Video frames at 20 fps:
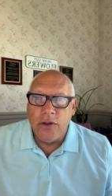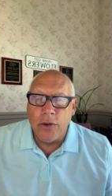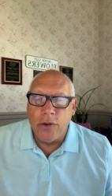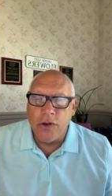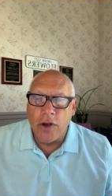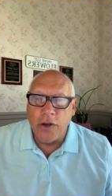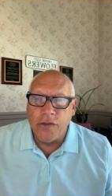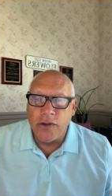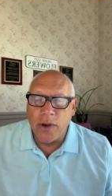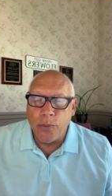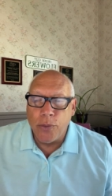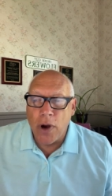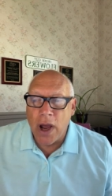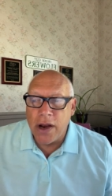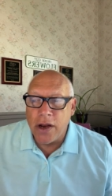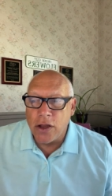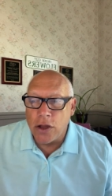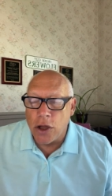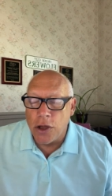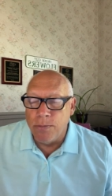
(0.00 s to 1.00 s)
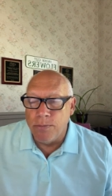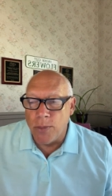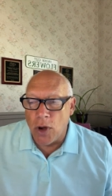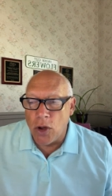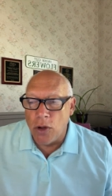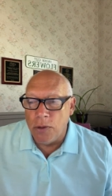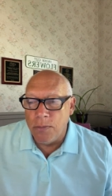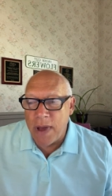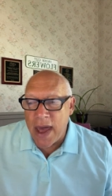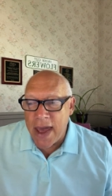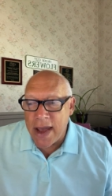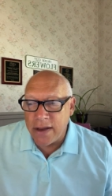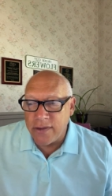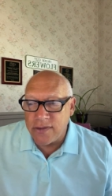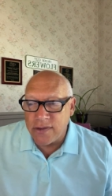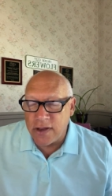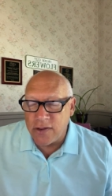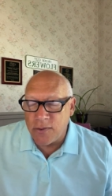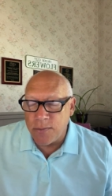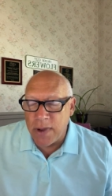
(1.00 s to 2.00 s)
There is also a product called Mole
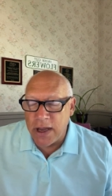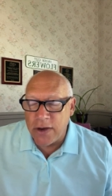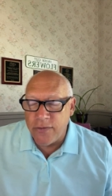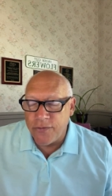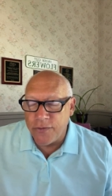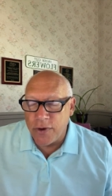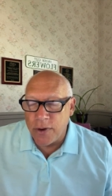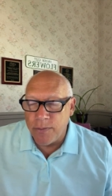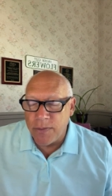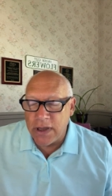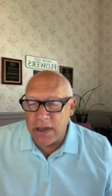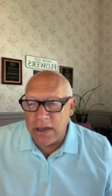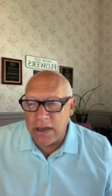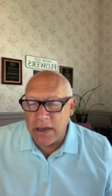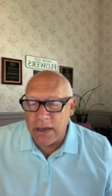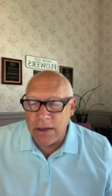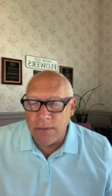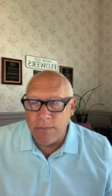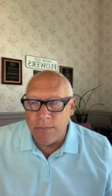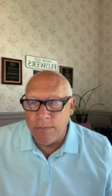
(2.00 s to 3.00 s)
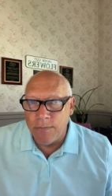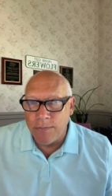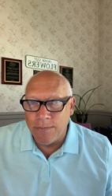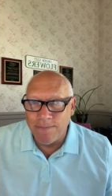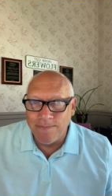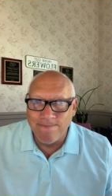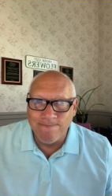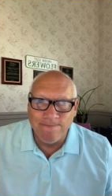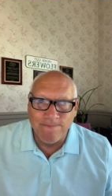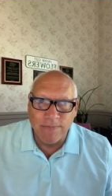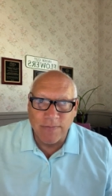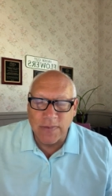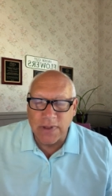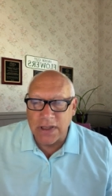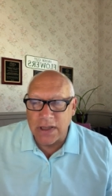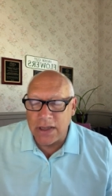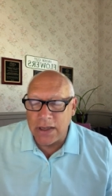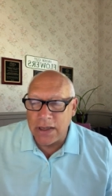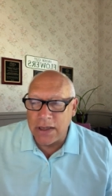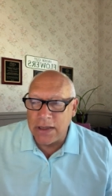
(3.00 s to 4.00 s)
Max that's made from the,
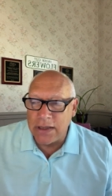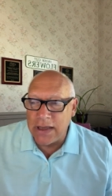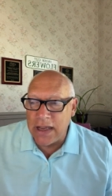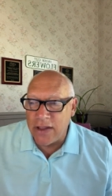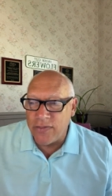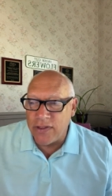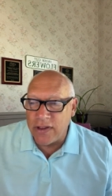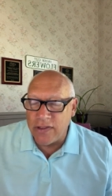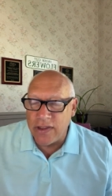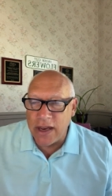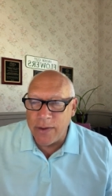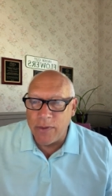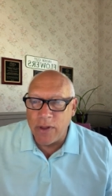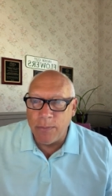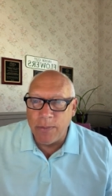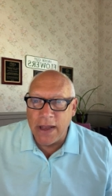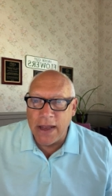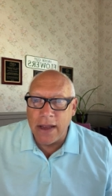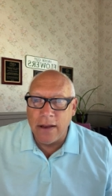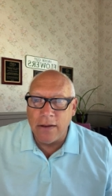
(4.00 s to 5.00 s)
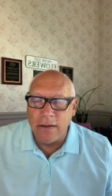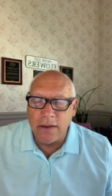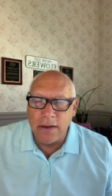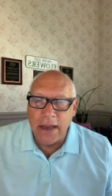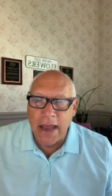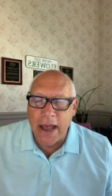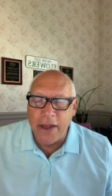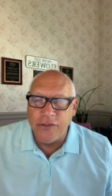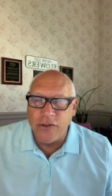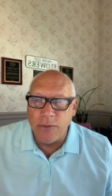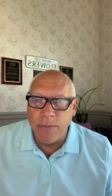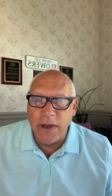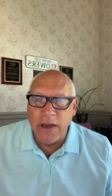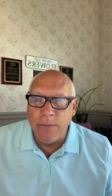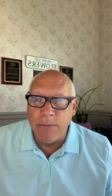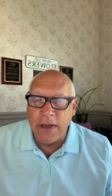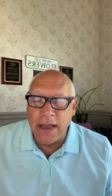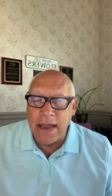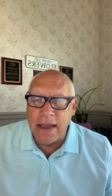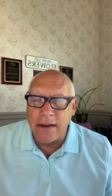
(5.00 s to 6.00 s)
uh, I can't think the name of the plant, castor
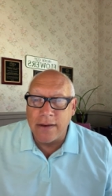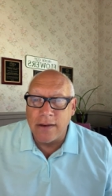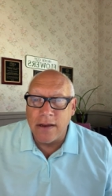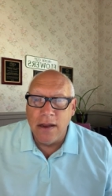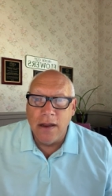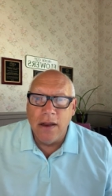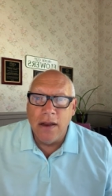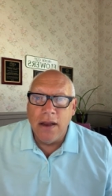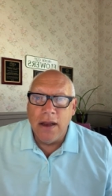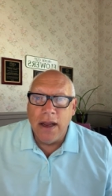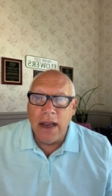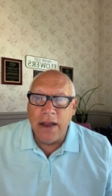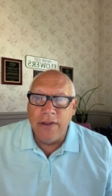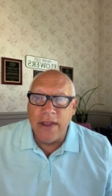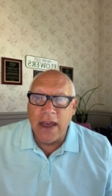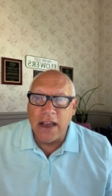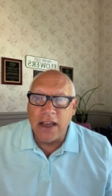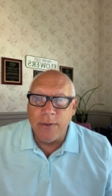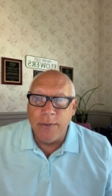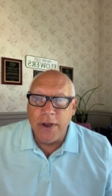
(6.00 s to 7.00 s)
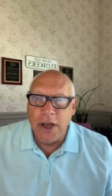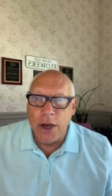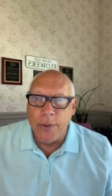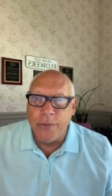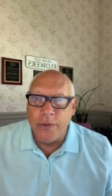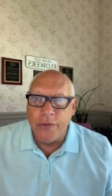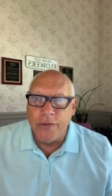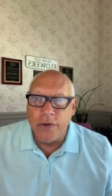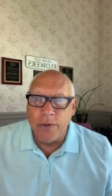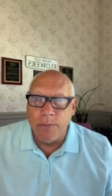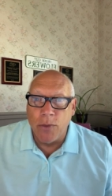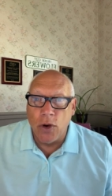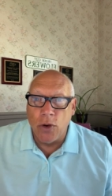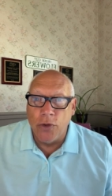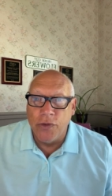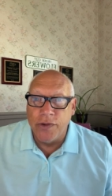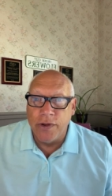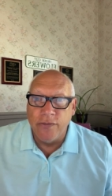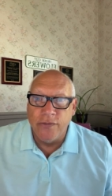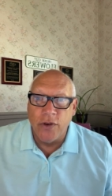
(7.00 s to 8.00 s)
bean plant, and that can be helpful for
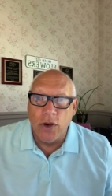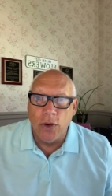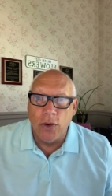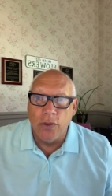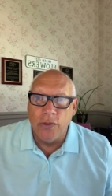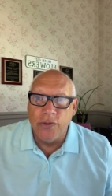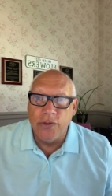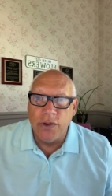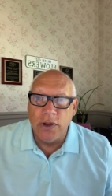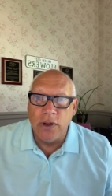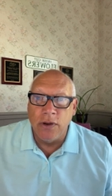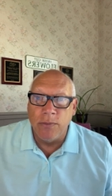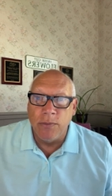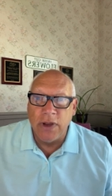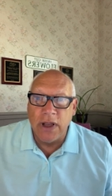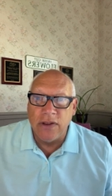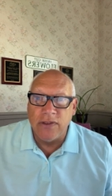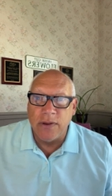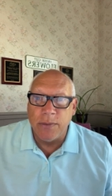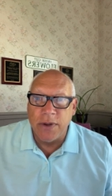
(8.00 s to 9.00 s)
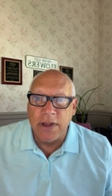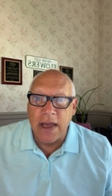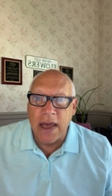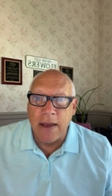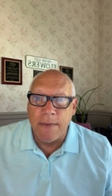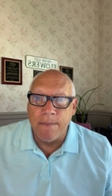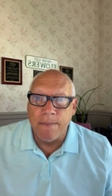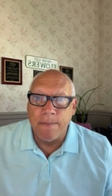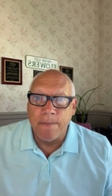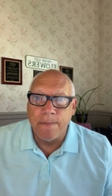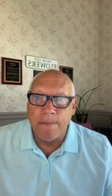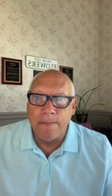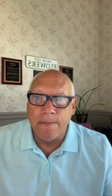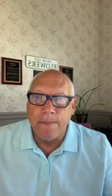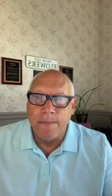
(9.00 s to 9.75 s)
moles and voles. So you can get some of that.